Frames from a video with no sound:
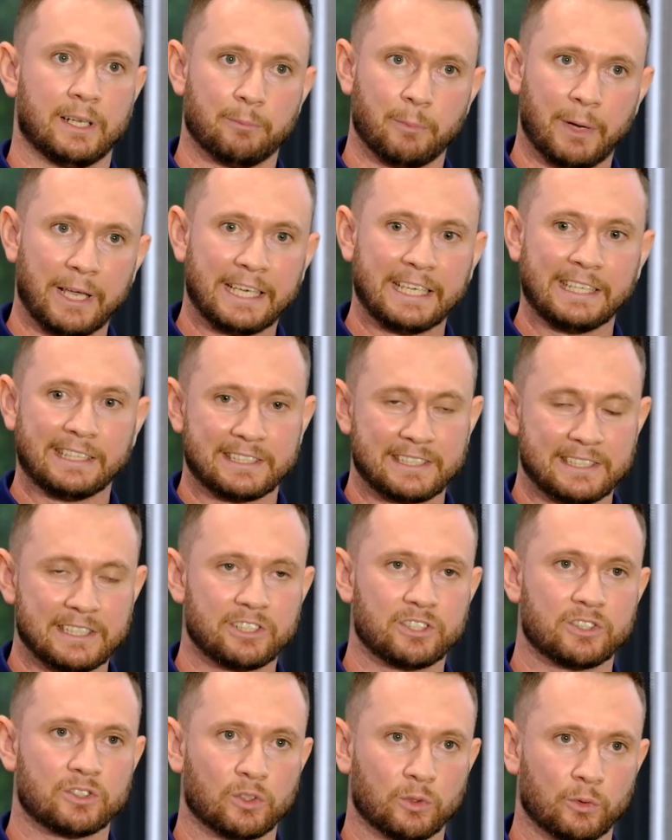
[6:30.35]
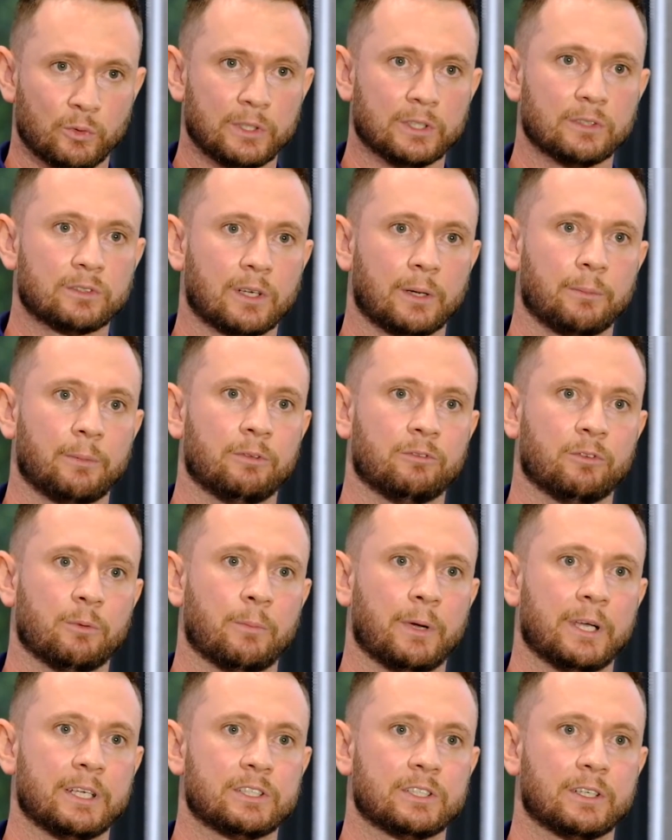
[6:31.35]
and making decisions on real-time
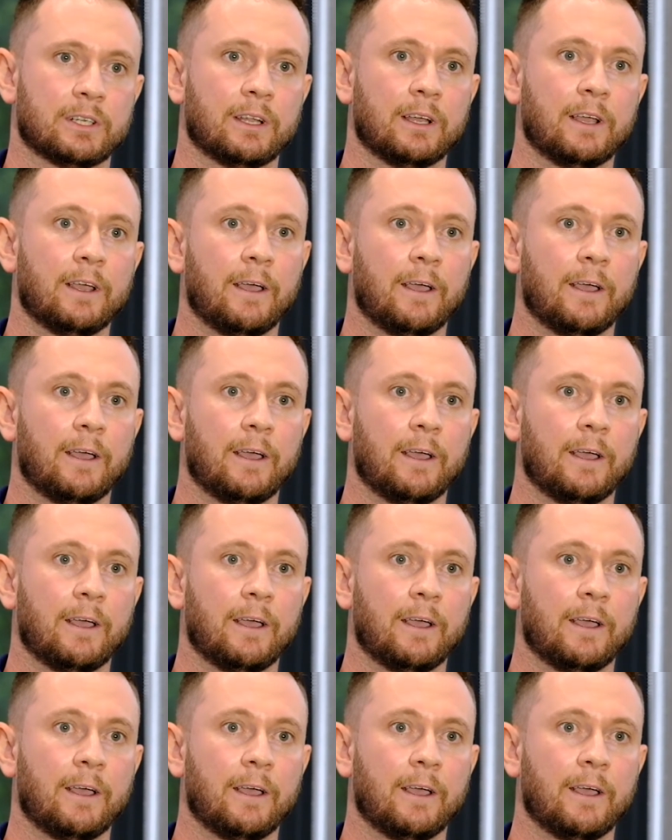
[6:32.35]
information,